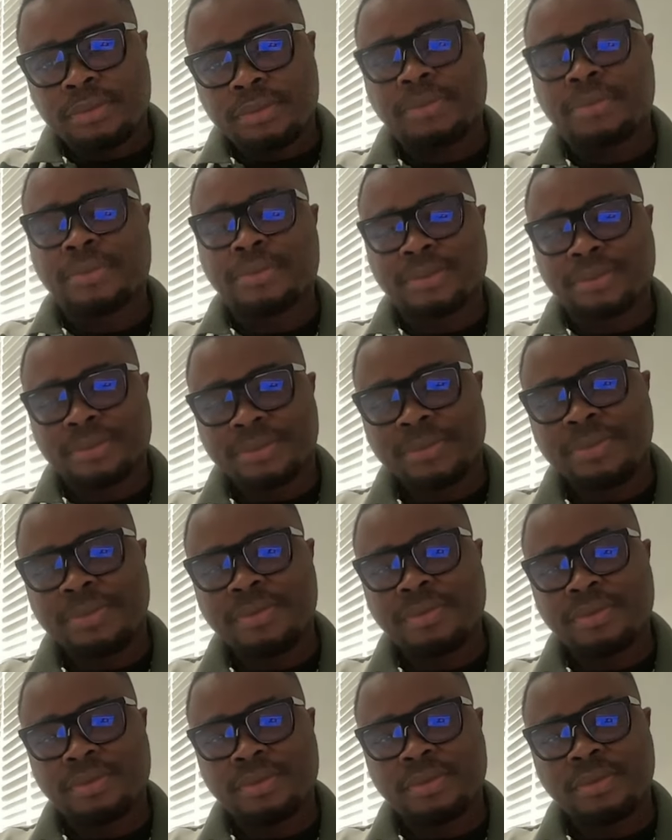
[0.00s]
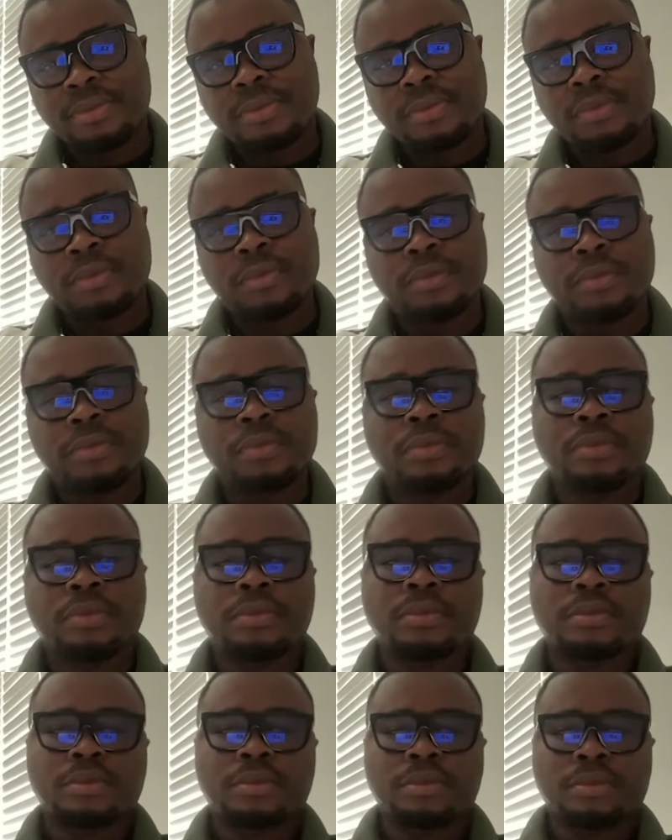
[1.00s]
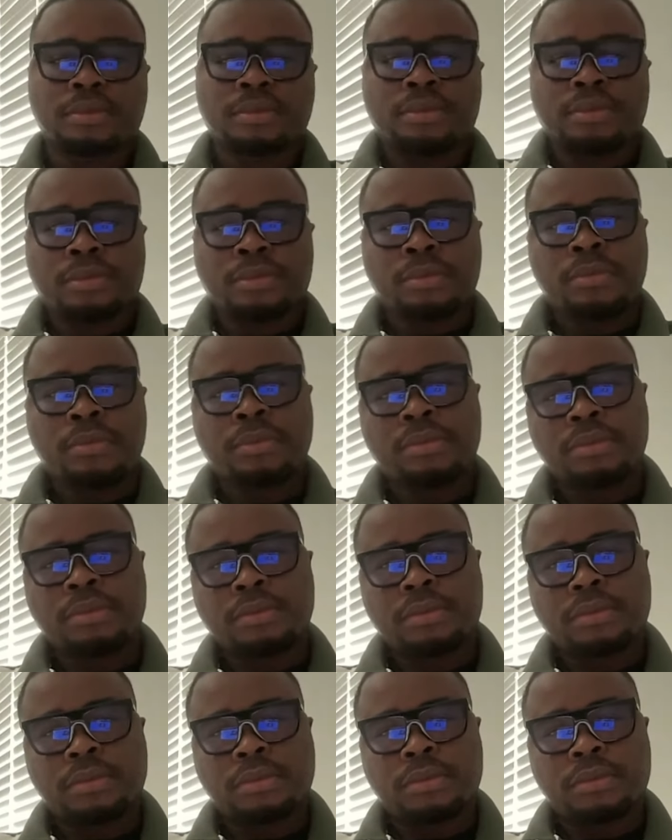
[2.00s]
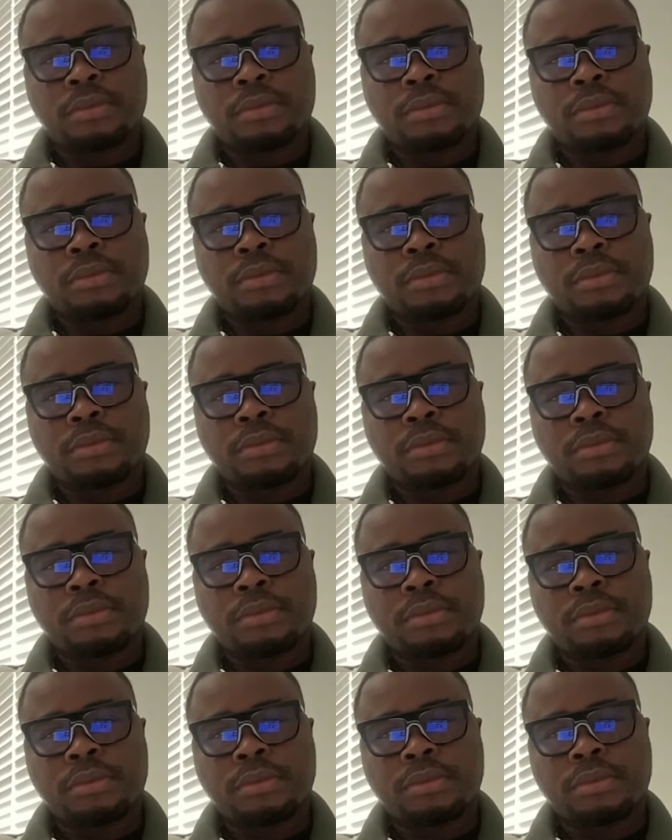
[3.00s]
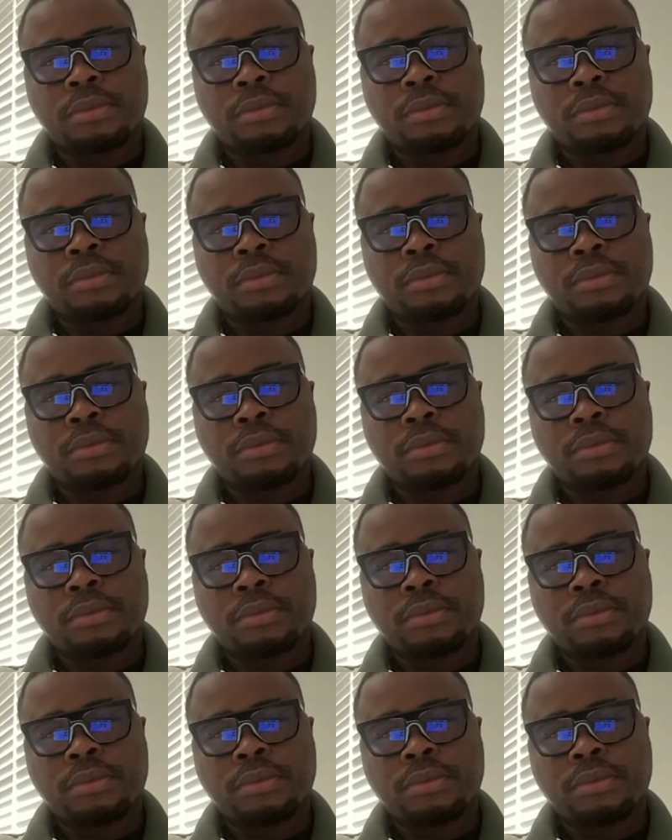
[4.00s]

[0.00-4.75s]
No words are spoken by the person on screen.